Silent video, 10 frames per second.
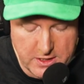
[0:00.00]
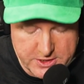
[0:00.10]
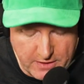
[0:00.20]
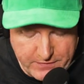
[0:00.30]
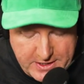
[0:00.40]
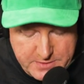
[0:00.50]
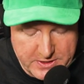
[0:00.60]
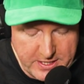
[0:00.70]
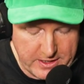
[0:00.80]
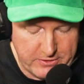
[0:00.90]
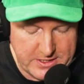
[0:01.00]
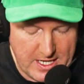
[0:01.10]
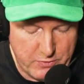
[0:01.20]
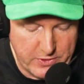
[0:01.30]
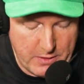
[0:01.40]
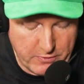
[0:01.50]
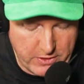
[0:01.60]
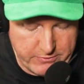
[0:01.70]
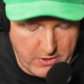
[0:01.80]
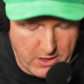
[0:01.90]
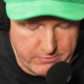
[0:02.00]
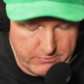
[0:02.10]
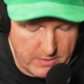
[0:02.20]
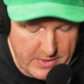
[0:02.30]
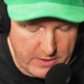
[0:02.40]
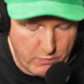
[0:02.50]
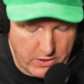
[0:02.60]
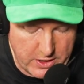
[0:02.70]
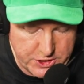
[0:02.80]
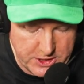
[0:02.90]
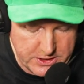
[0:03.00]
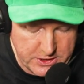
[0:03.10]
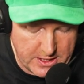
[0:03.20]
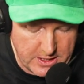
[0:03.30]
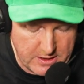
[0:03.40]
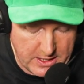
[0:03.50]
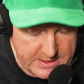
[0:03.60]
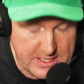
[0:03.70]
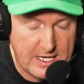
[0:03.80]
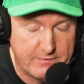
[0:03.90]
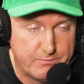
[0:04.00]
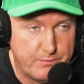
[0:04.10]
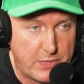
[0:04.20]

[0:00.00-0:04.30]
So for this particular example, now we've got Ro- Romantic Warrior. She's gonna he's gonna have a